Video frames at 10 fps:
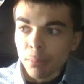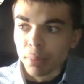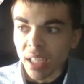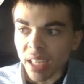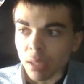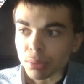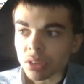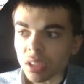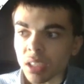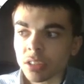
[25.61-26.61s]
Being able
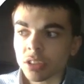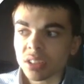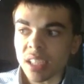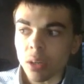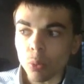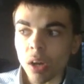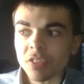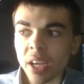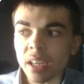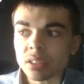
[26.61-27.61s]
to understand
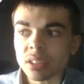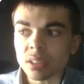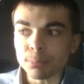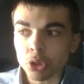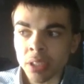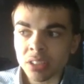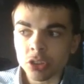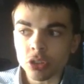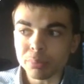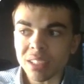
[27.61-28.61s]
Waffle House's employee
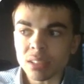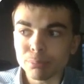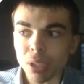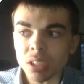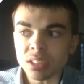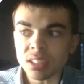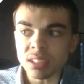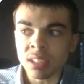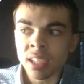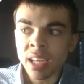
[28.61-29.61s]
discrimination policy